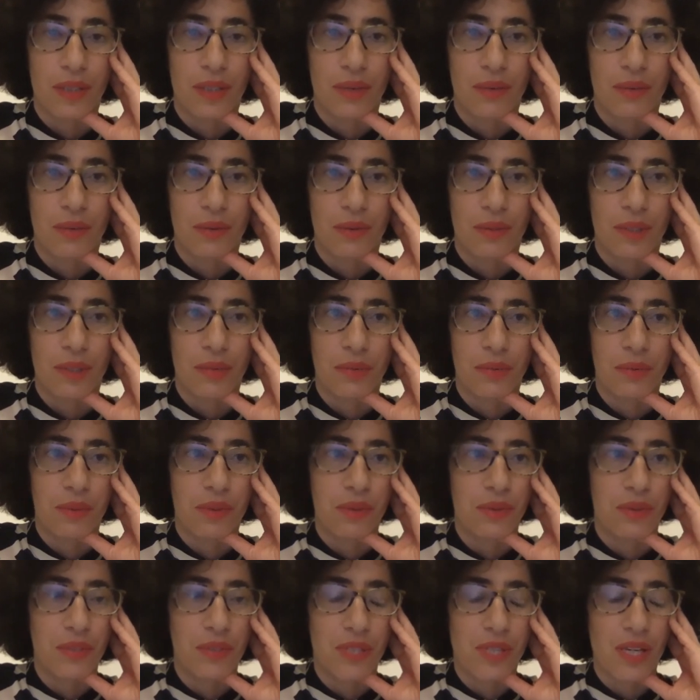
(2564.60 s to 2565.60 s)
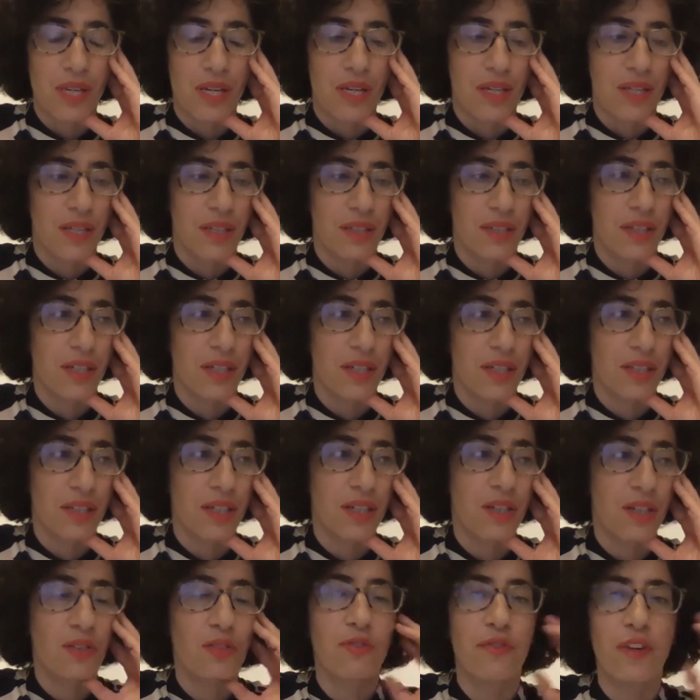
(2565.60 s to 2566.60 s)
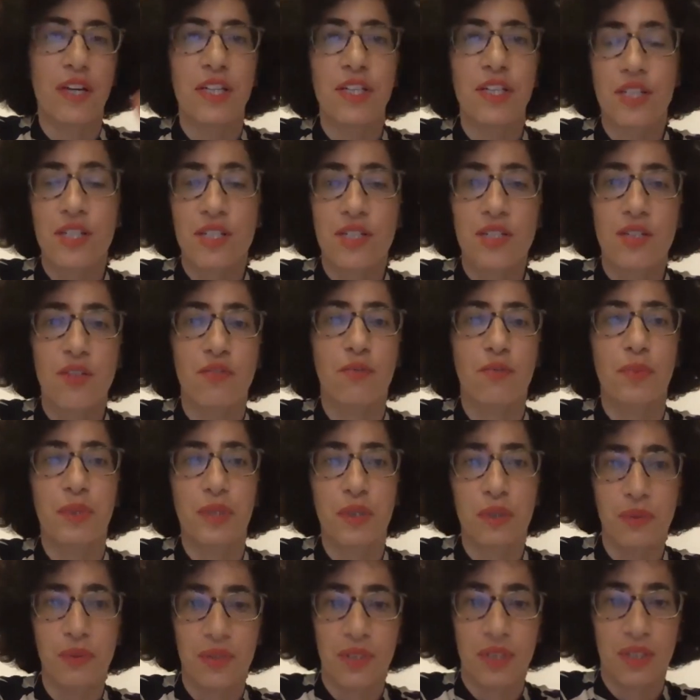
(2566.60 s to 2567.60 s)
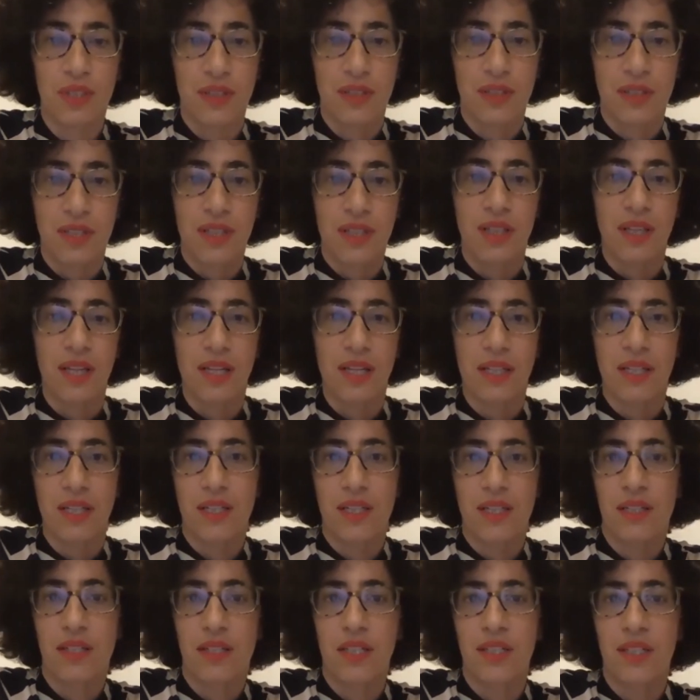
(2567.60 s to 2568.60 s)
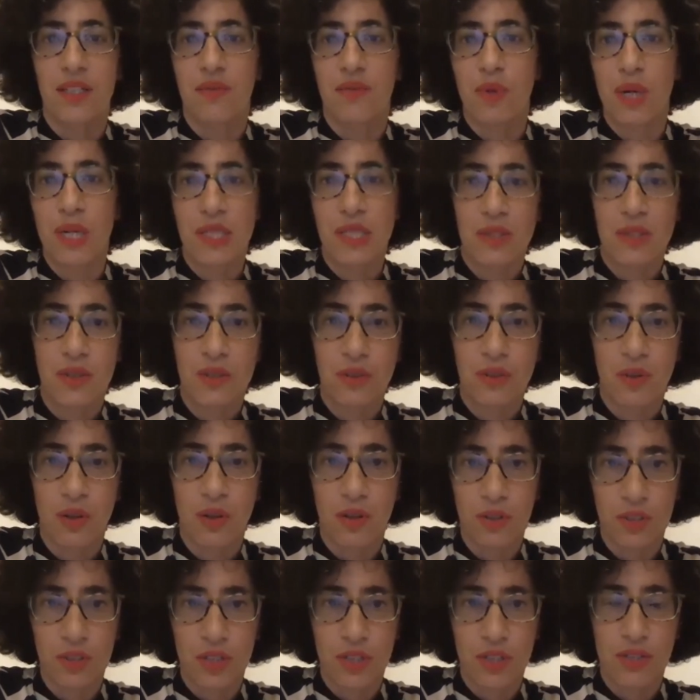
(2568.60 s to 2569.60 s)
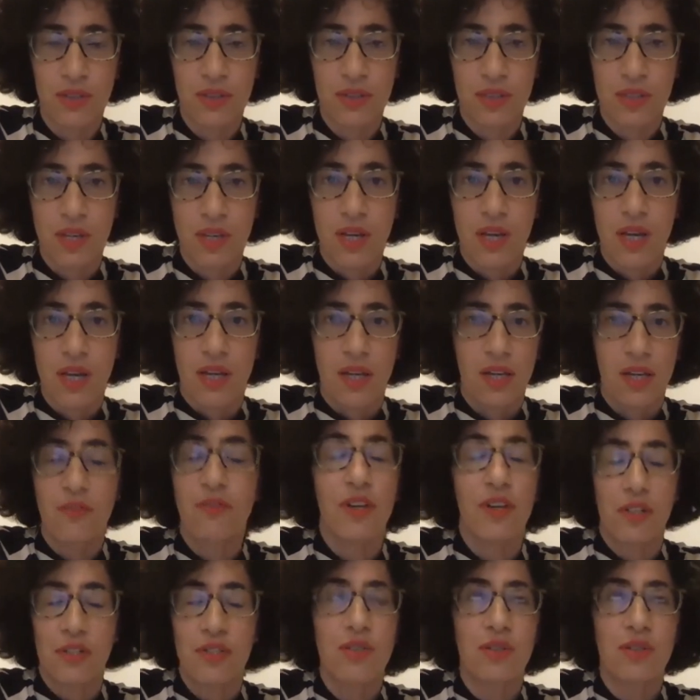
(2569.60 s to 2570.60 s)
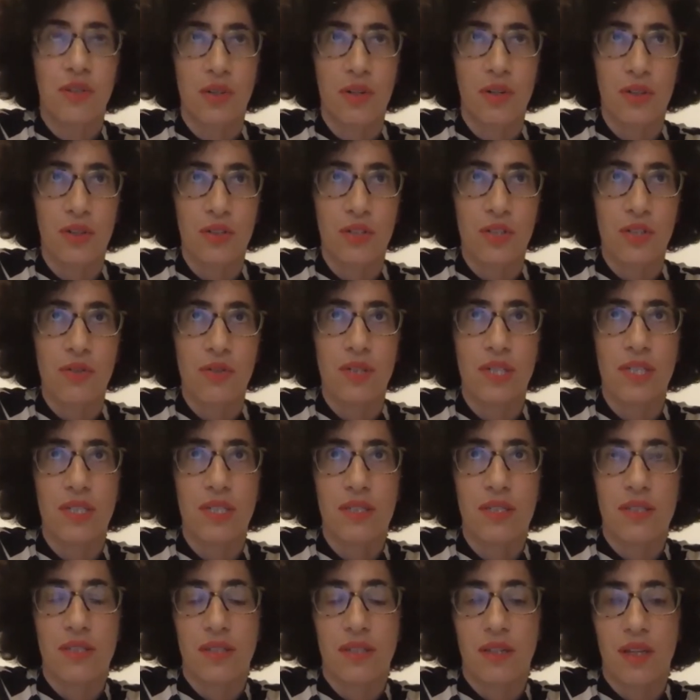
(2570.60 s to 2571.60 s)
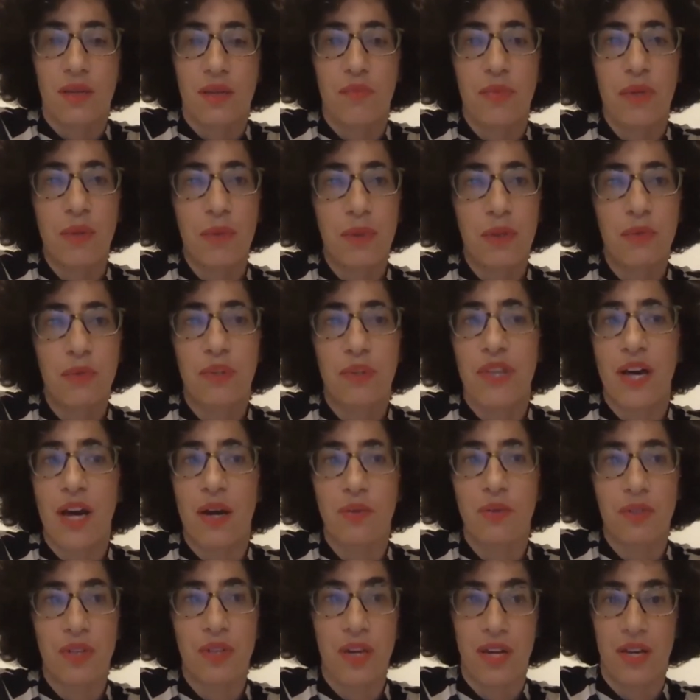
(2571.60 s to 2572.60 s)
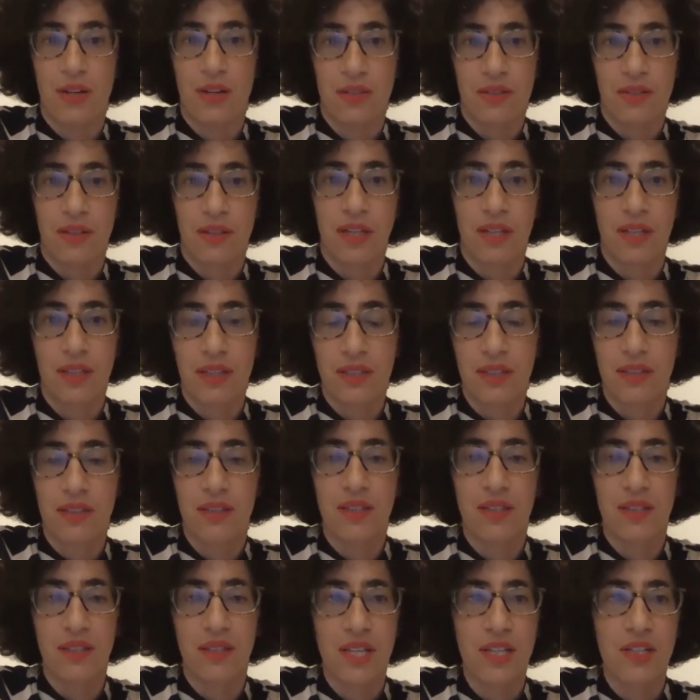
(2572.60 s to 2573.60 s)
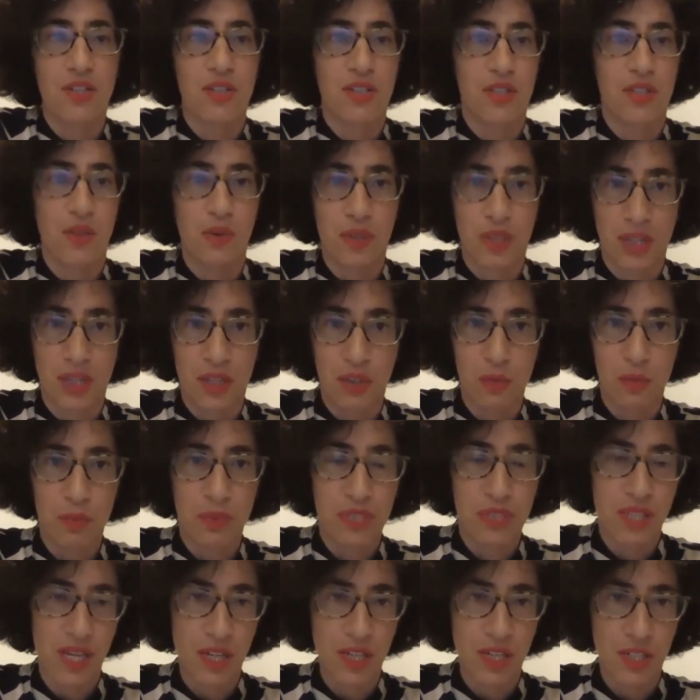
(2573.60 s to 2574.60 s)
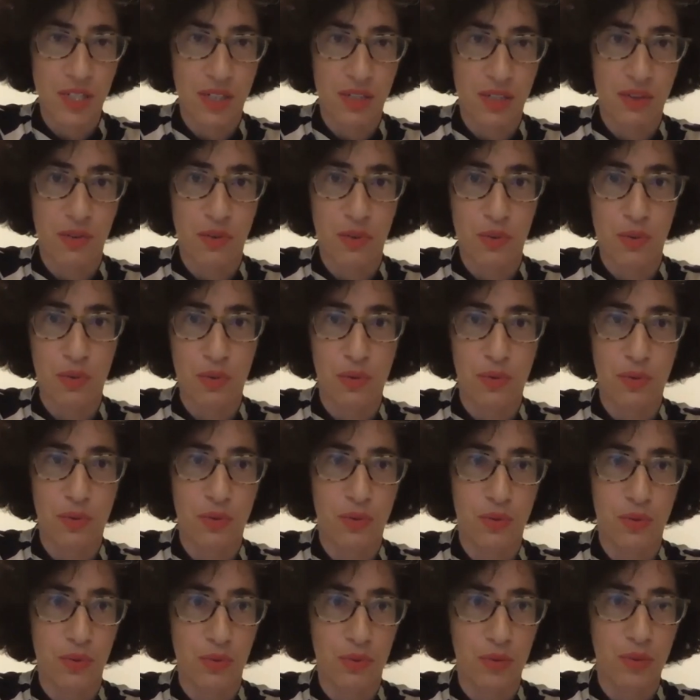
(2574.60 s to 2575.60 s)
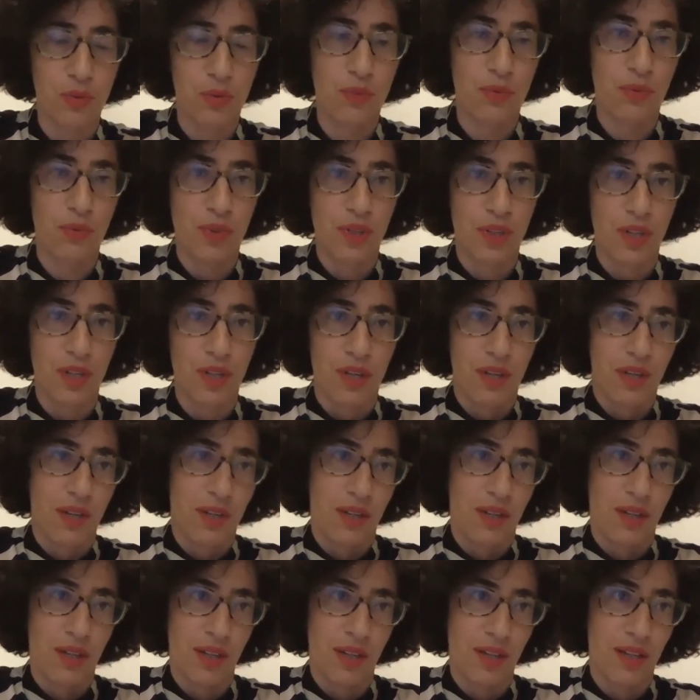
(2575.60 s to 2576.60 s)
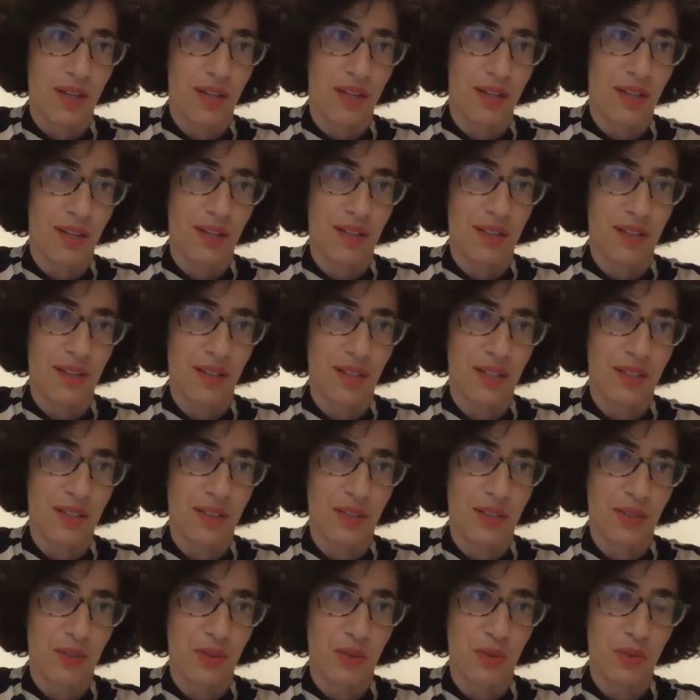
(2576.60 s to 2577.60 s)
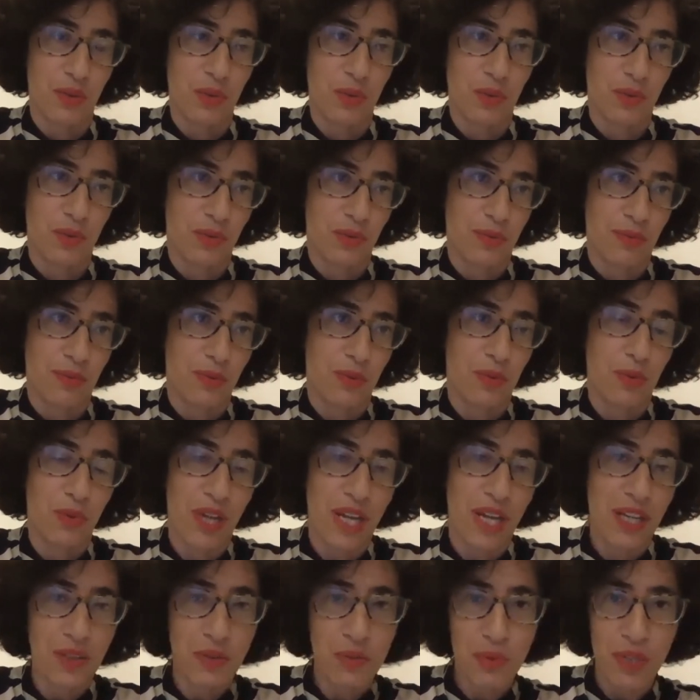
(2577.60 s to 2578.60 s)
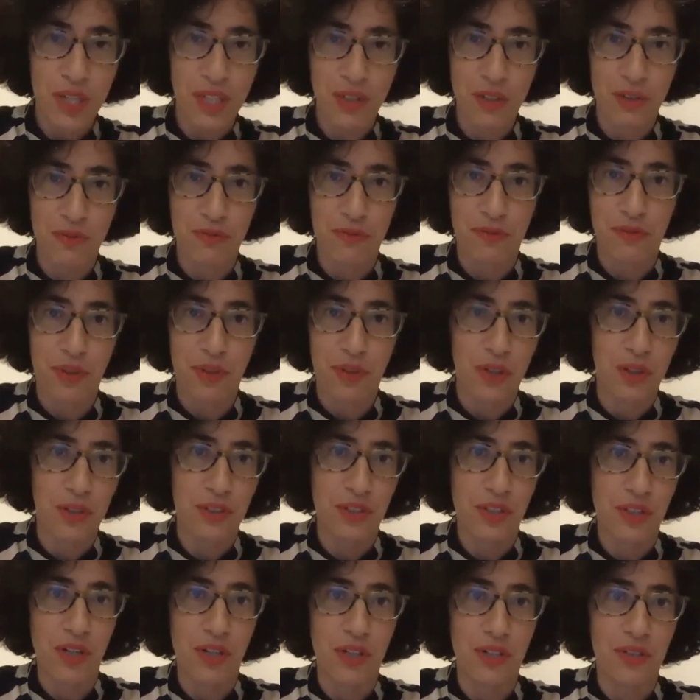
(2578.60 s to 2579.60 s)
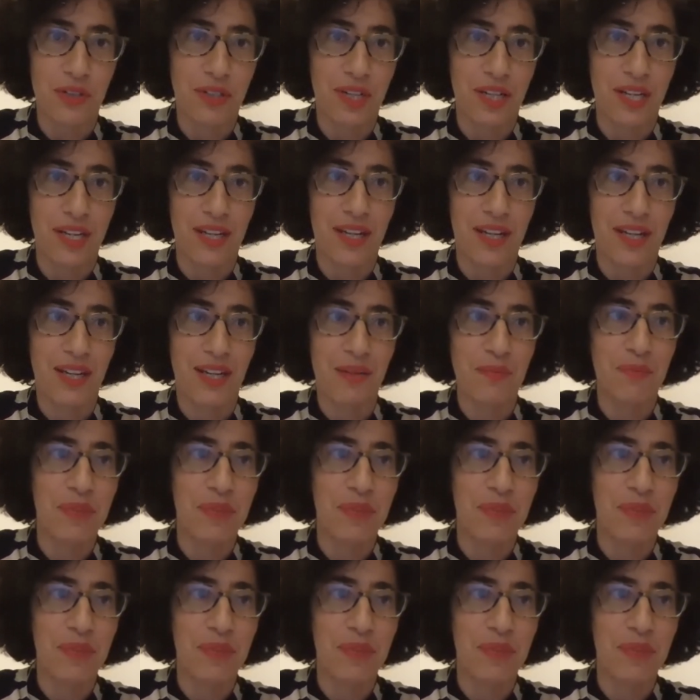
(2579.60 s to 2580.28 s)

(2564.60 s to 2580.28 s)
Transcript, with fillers: how do how would you say the the conventions of beauty, like in in Western cultures, in Western culture, is people without hair. Like there's an obsession to to to like to get rid of all your uh,